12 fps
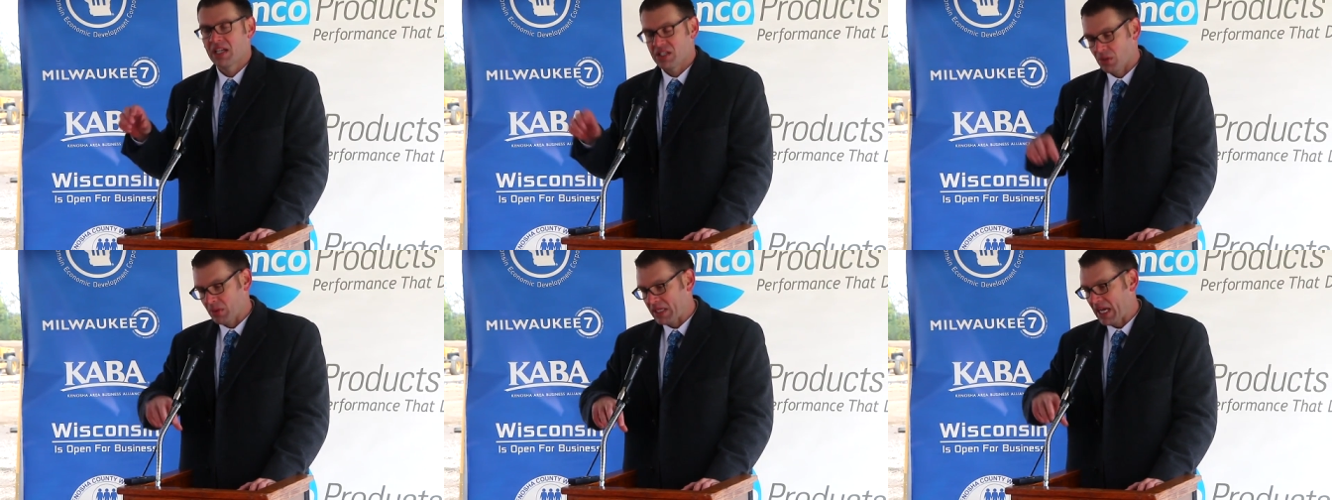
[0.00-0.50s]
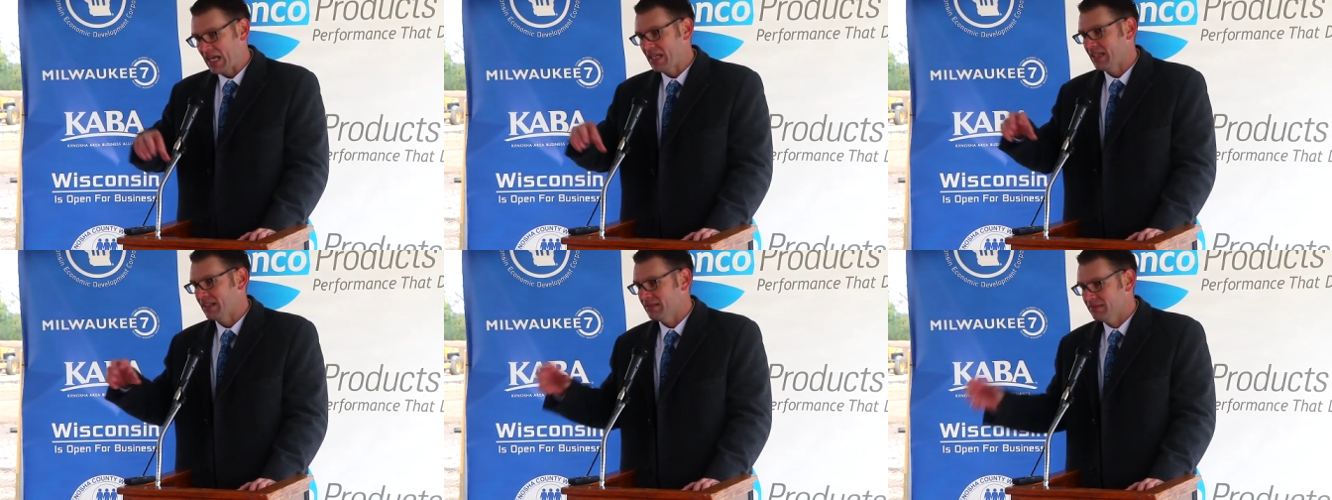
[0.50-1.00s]
So we kind
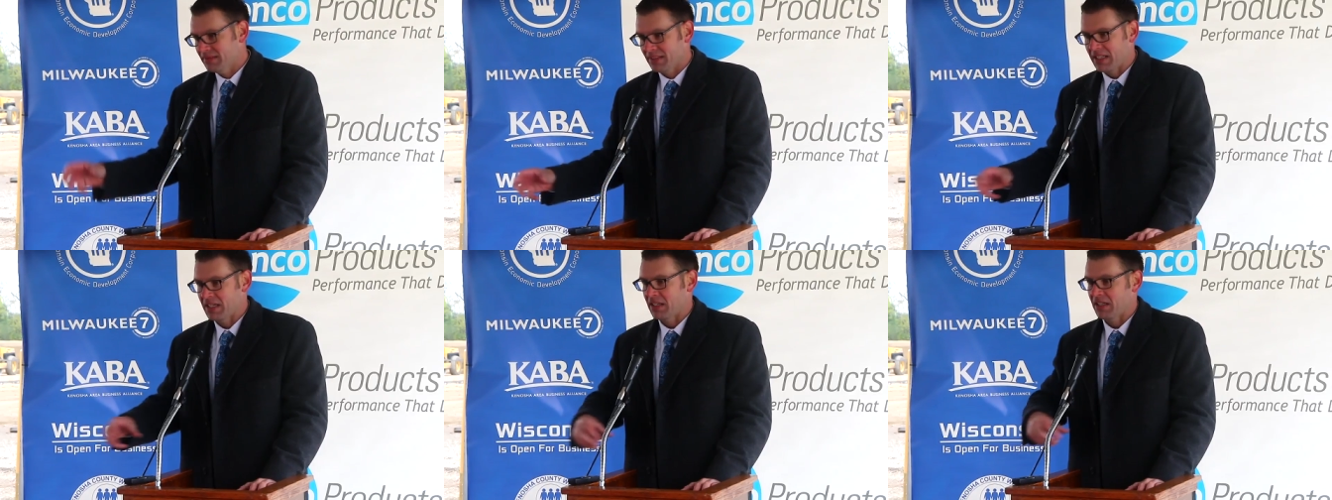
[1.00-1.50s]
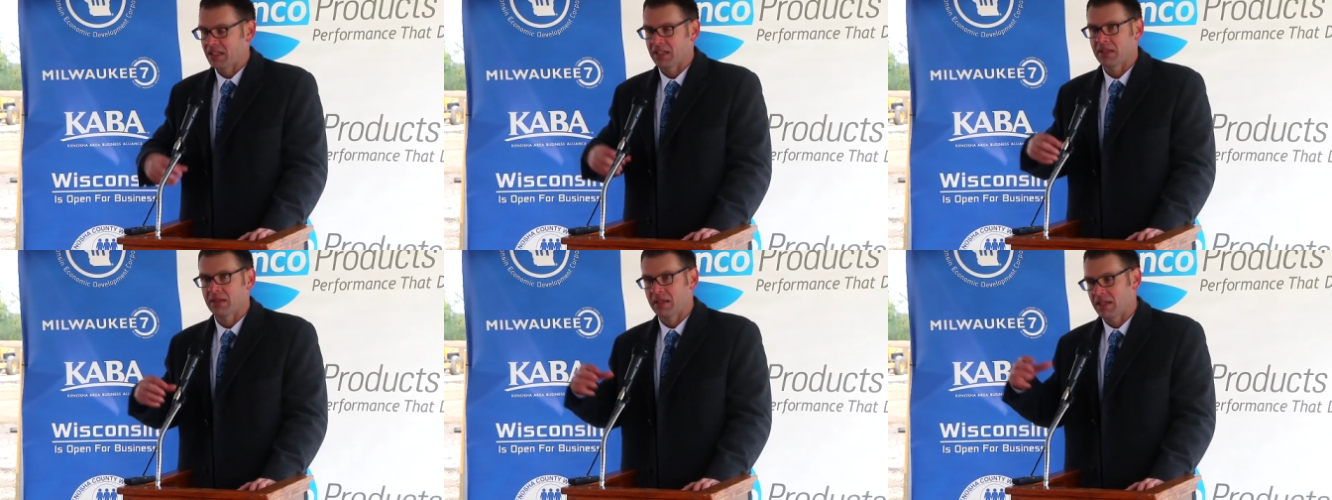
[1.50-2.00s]
of, in a, in,
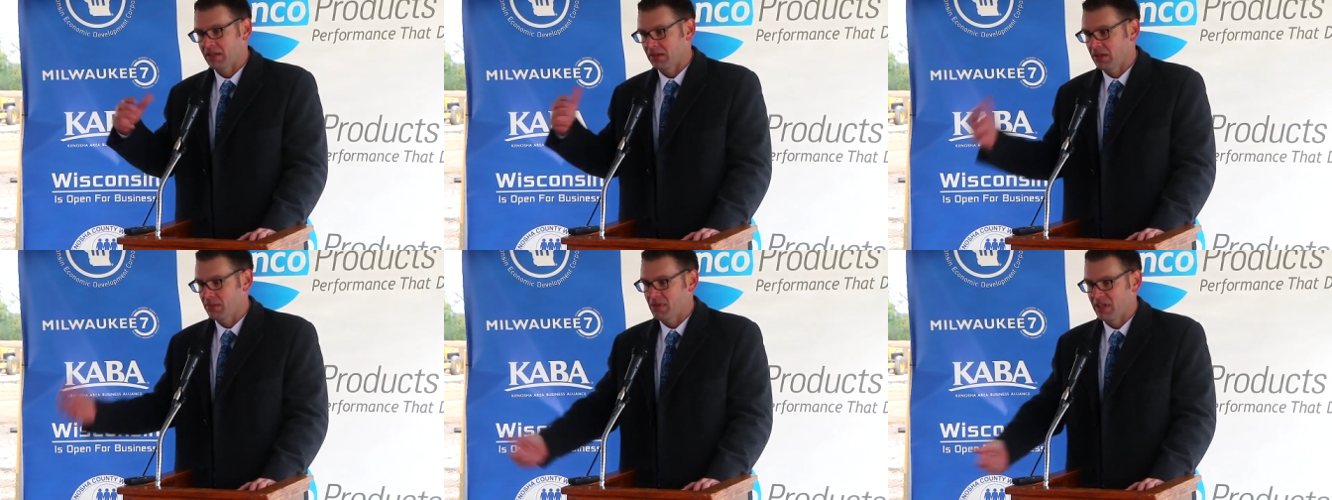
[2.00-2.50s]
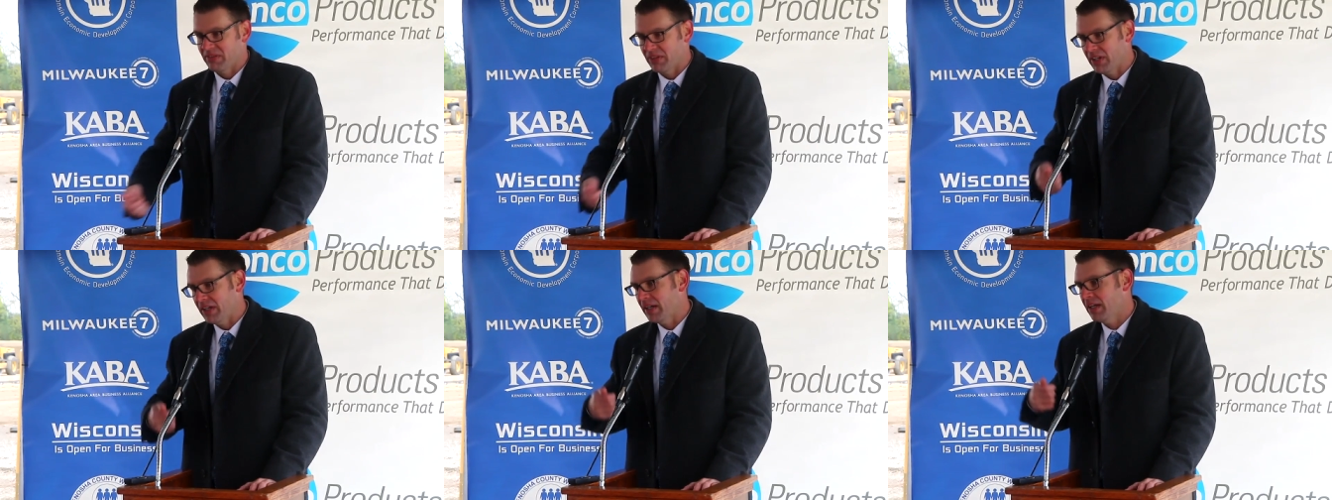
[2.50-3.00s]
a, in a little bit of
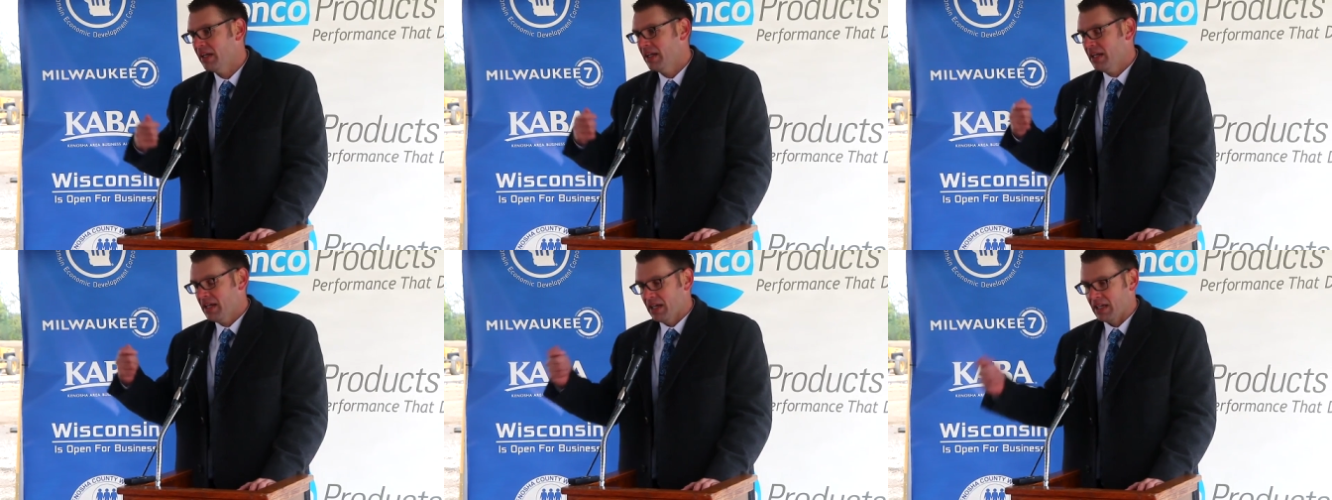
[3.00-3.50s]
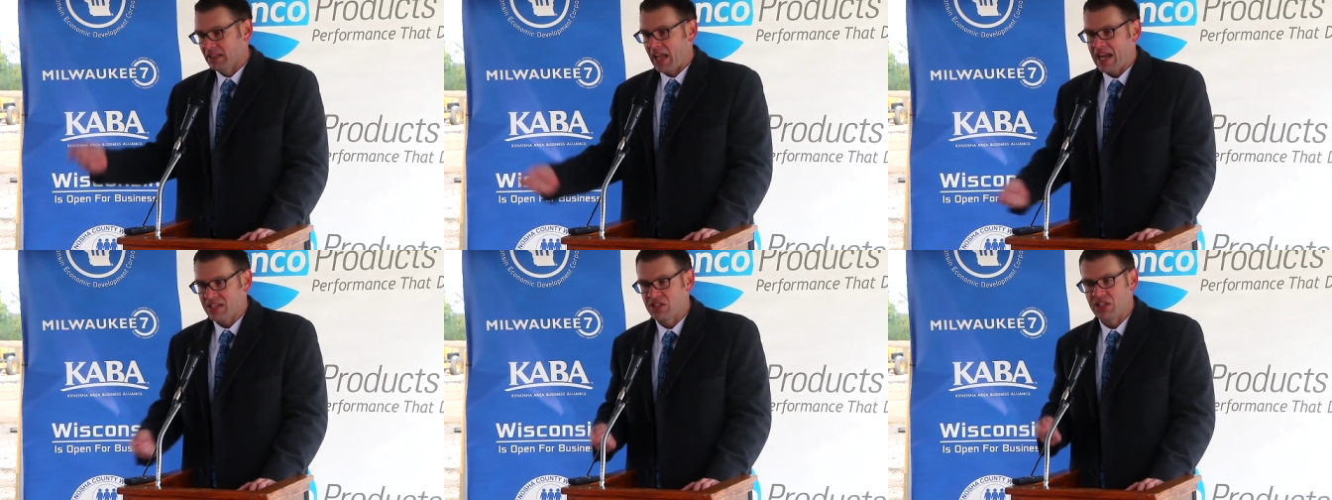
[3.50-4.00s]
a, uh,
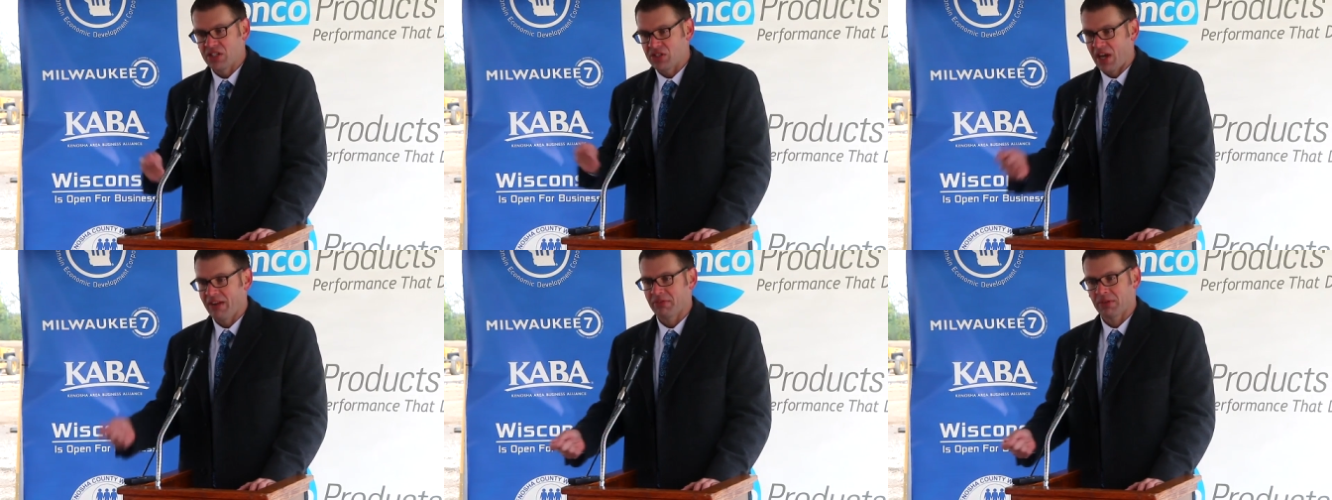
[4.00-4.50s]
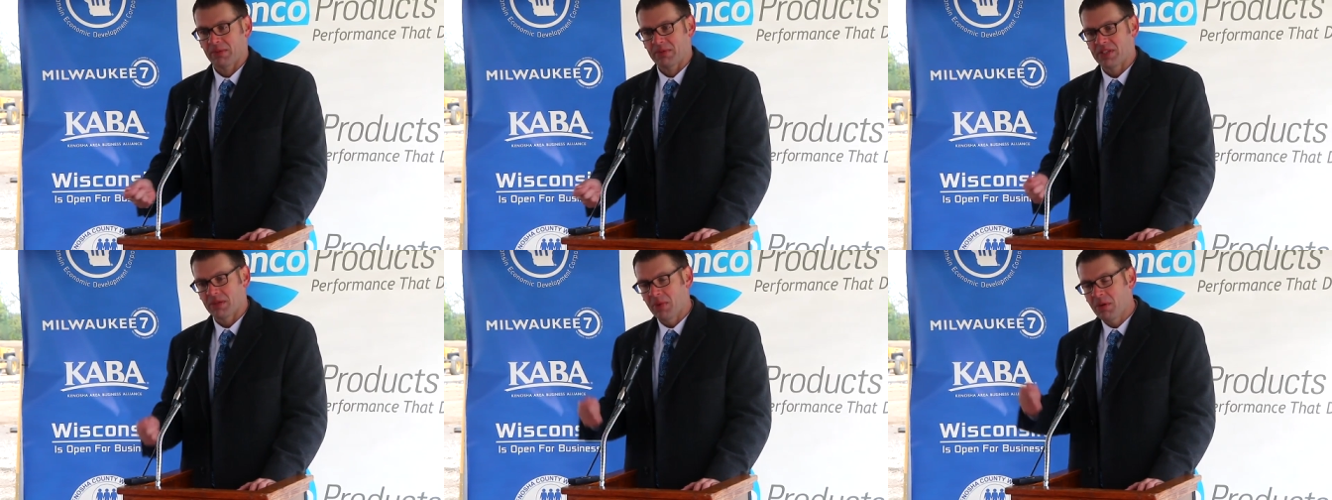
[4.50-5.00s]
last ditch effort.
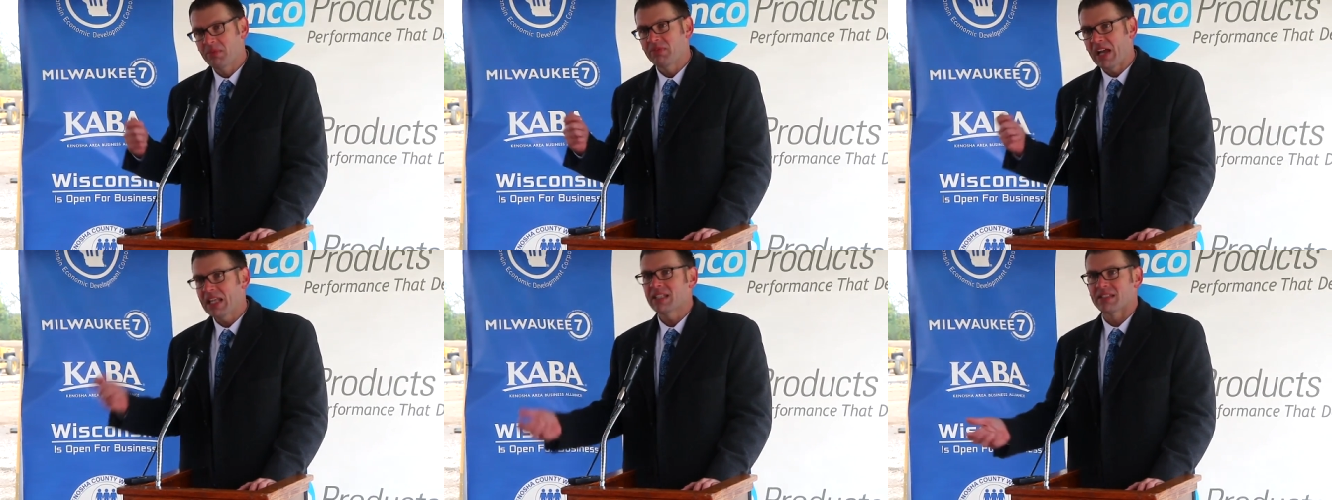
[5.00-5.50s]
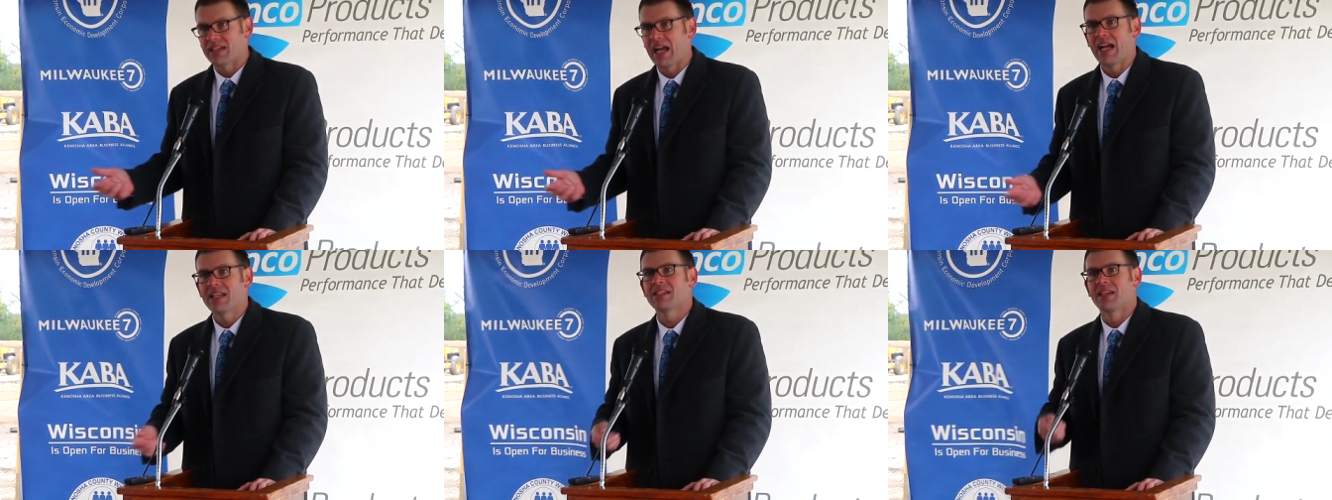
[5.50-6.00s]
We said, well, we've got this
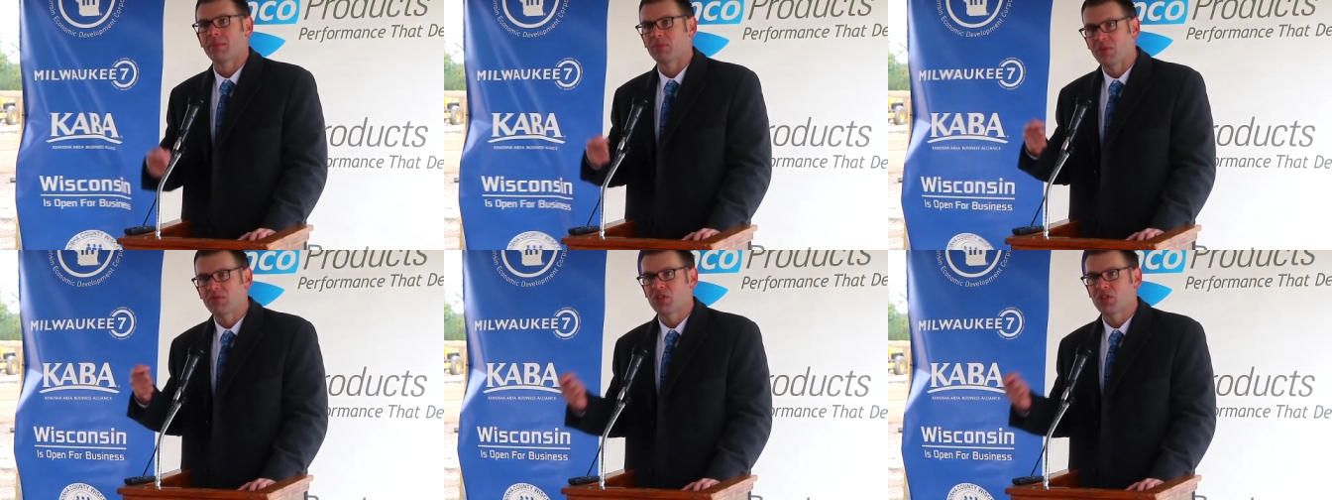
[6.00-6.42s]
concept. We've